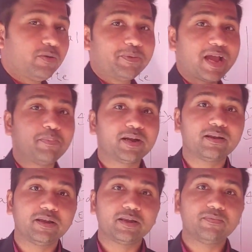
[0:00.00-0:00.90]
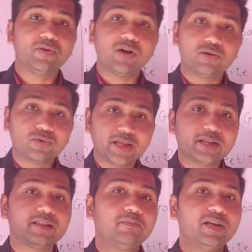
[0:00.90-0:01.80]
your capital gain, if you want to
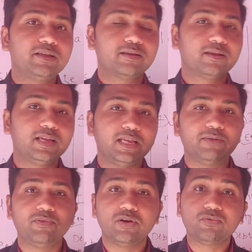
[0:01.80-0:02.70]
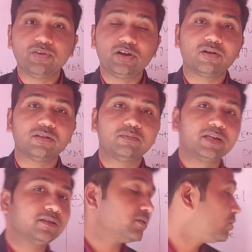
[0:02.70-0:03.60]
take the money, if you want to withdraw the
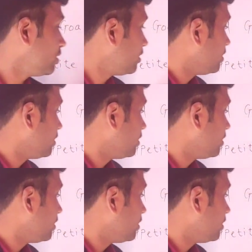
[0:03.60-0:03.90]
money, so